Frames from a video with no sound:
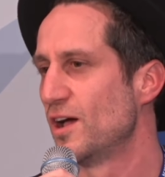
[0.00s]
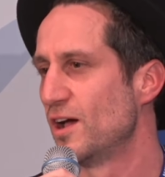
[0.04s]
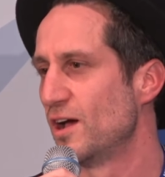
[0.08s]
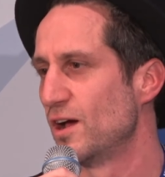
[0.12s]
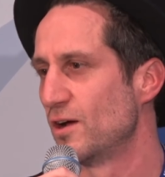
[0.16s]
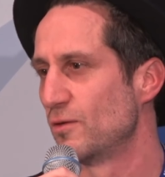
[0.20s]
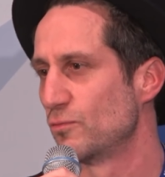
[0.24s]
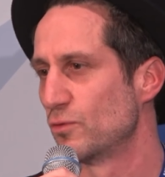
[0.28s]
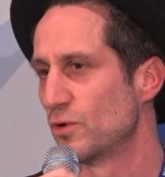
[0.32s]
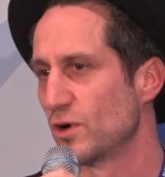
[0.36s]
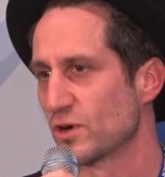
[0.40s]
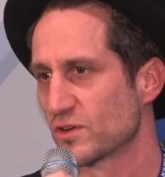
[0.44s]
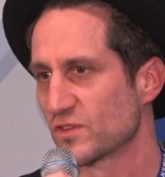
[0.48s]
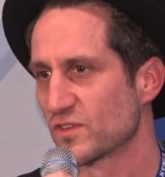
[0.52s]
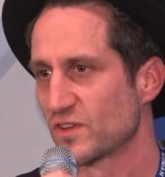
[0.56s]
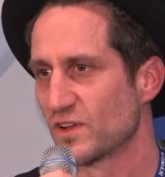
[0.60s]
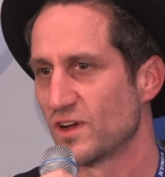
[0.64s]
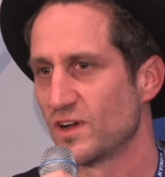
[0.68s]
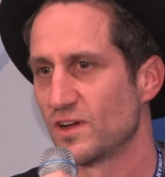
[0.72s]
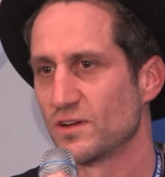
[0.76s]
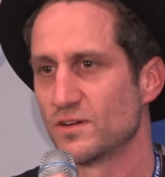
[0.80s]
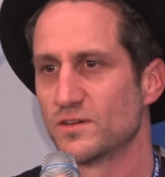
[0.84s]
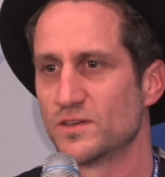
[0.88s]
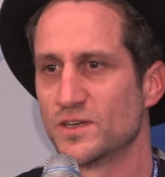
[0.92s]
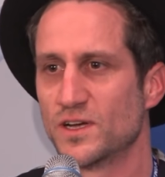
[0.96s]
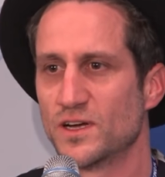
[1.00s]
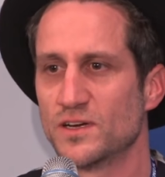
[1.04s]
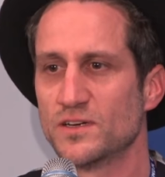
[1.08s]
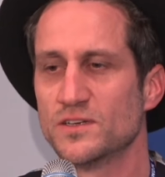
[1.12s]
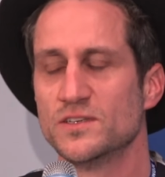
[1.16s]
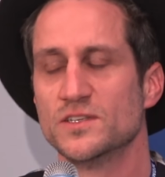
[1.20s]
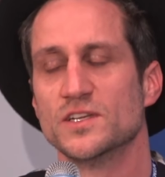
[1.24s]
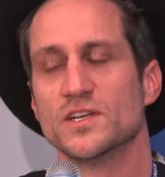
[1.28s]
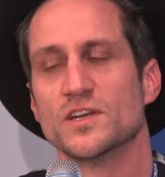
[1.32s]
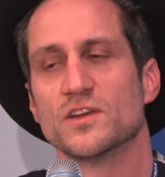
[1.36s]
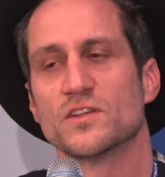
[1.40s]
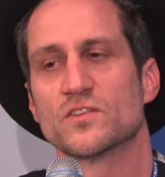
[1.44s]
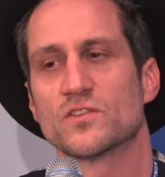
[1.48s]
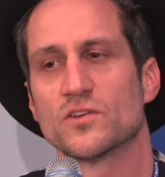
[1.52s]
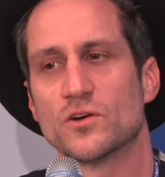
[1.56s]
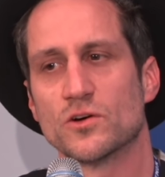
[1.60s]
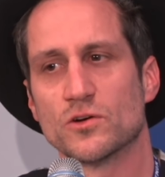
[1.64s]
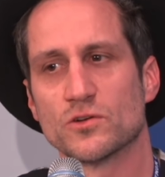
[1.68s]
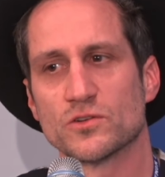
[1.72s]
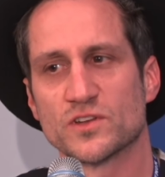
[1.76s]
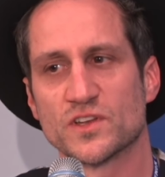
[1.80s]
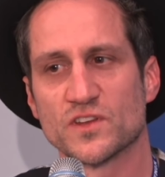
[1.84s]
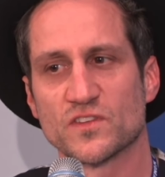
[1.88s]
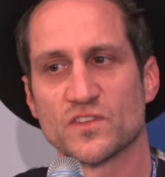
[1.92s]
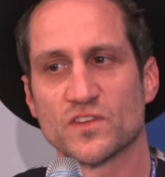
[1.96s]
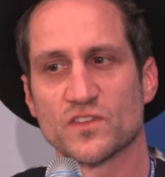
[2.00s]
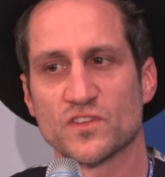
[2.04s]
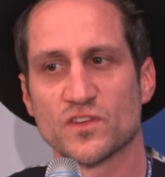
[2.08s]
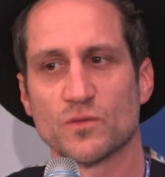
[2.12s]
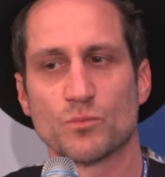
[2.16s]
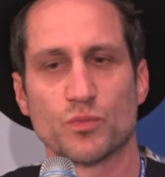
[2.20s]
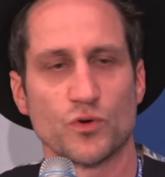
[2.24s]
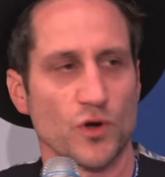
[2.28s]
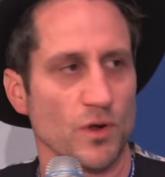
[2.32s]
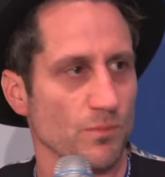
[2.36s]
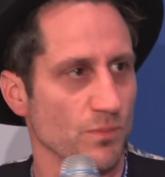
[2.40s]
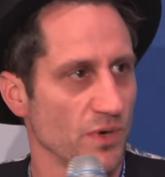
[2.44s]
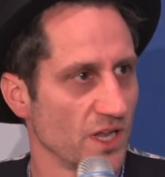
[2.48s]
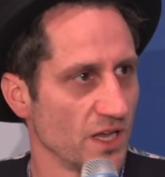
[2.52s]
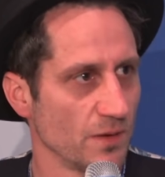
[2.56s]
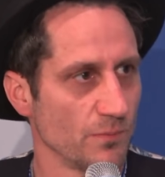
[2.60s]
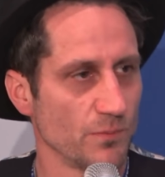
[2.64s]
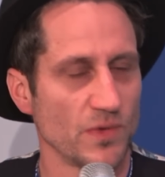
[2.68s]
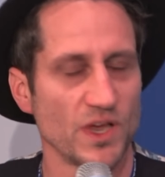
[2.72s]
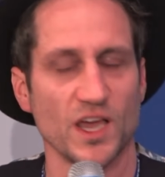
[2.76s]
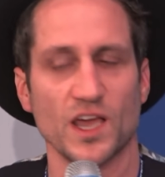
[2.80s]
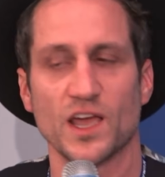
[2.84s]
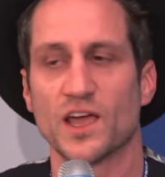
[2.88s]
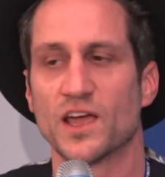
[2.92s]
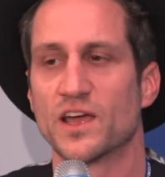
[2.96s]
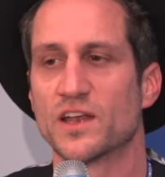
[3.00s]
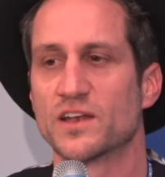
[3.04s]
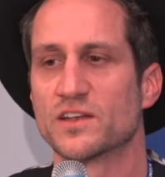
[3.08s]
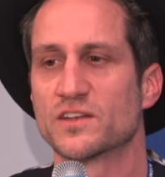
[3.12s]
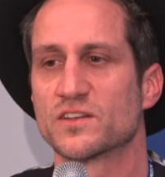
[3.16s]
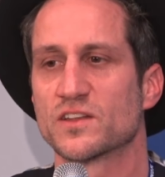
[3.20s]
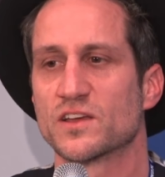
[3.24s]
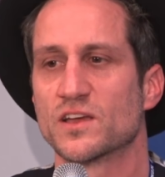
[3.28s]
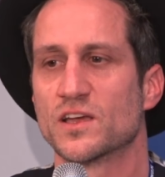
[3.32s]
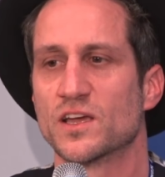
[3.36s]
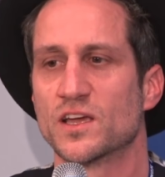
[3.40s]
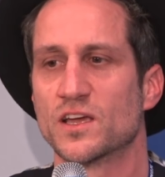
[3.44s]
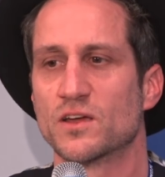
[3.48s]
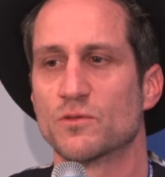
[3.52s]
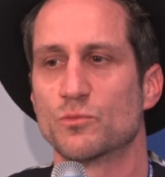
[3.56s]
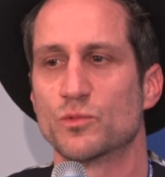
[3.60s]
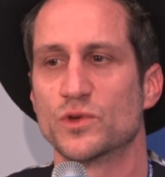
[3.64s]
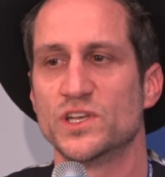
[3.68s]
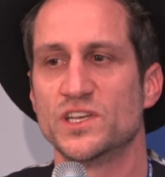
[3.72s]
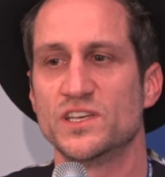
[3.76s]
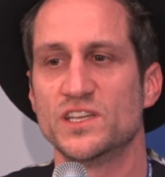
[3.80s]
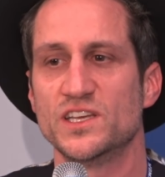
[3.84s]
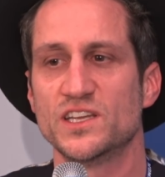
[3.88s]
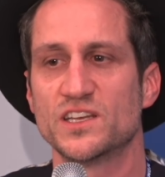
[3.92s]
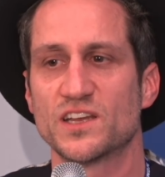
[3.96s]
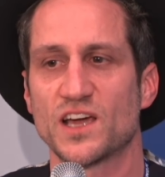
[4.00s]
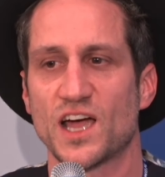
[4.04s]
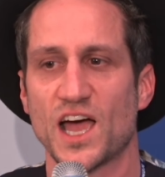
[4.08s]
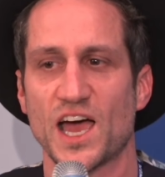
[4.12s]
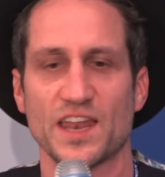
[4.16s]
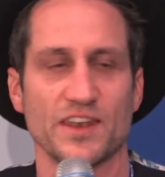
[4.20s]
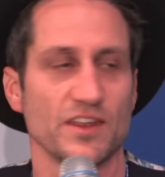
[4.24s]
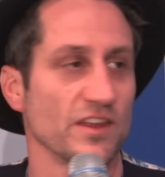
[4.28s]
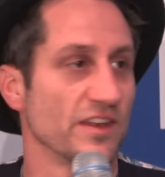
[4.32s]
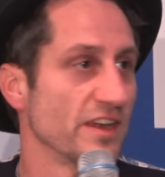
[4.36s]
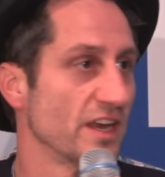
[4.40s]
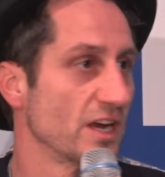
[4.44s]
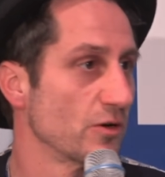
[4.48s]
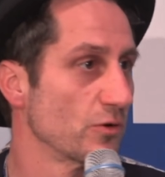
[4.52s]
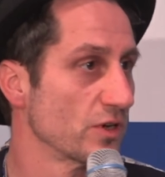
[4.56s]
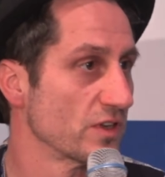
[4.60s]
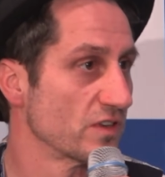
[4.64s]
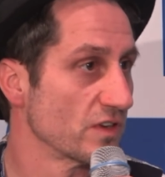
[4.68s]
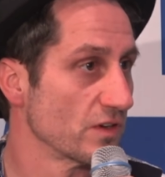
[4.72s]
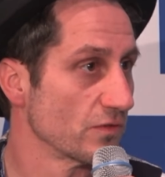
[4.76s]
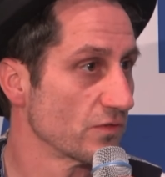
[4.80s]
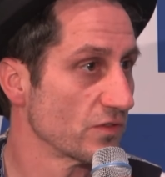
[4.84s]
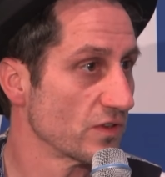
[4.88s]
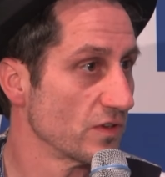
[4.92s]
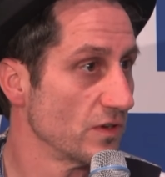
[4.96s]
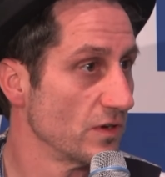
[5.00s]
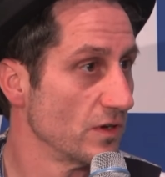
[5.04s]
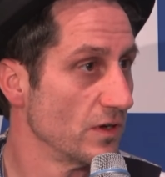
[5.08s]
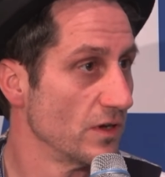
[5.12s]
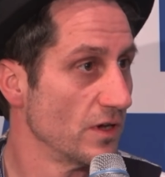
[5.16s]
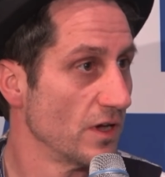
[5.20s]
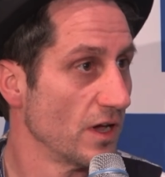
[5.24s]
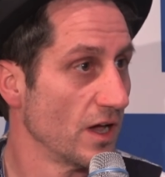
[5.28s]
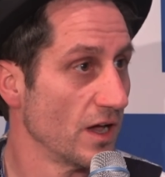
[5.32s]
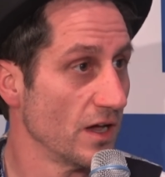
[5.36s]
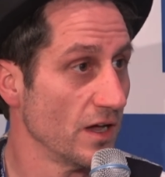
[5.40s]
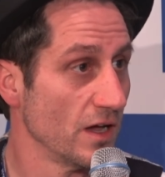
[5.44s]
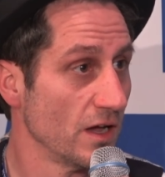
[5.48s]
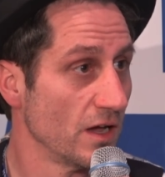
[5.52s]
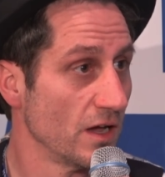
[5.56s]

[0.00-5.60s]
rock star, yeah. So this is a problem, and we need other narratives. Huh?